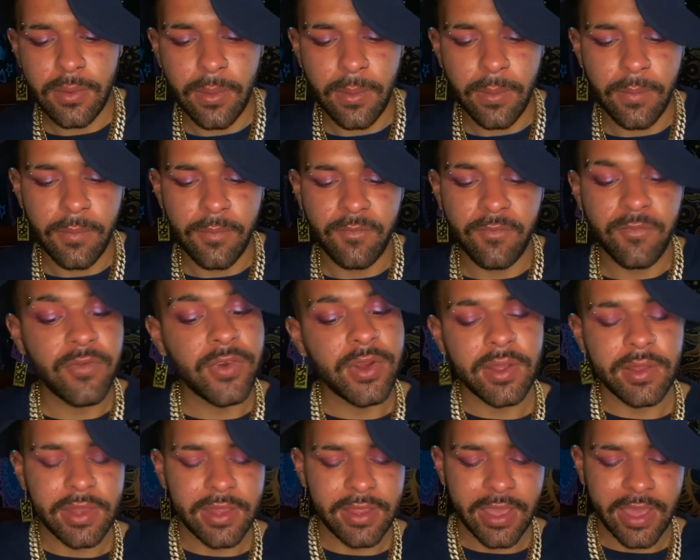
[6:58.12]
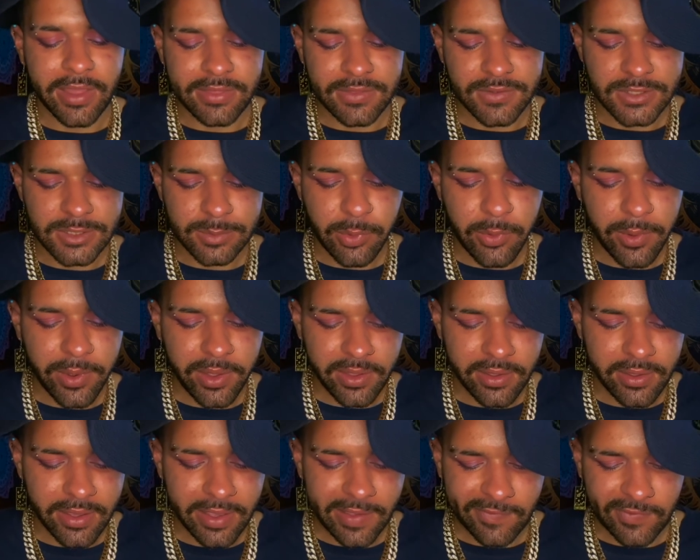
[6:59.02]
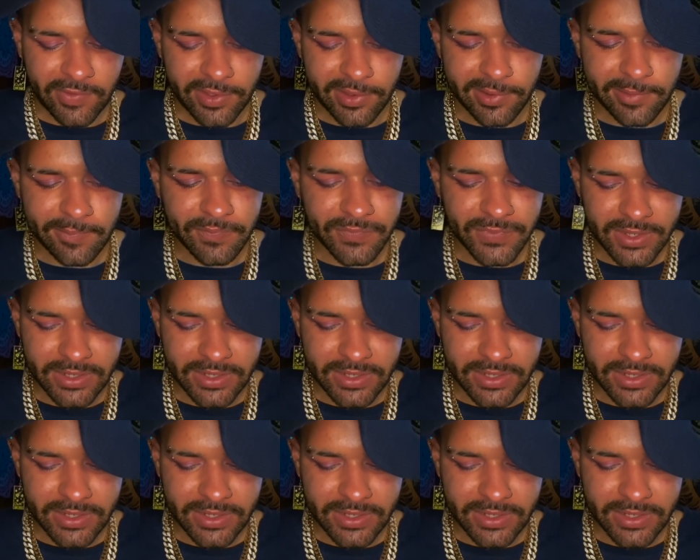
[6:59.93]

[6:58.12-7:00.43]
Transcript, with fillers: really at this point. I feel